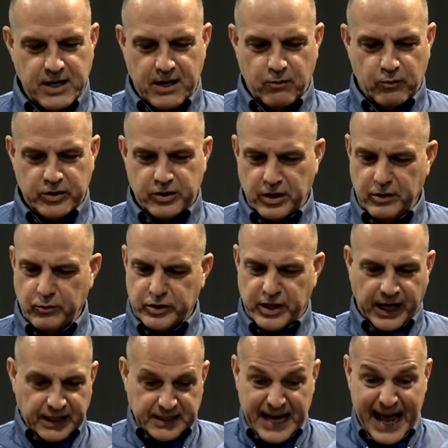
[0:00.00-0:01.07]
It was it was like a
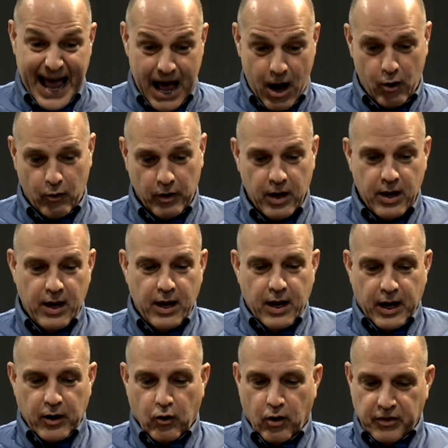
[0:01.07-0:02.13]
town,
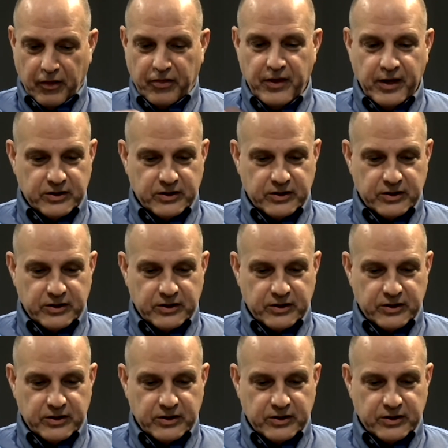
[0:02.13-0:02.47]
and all the things,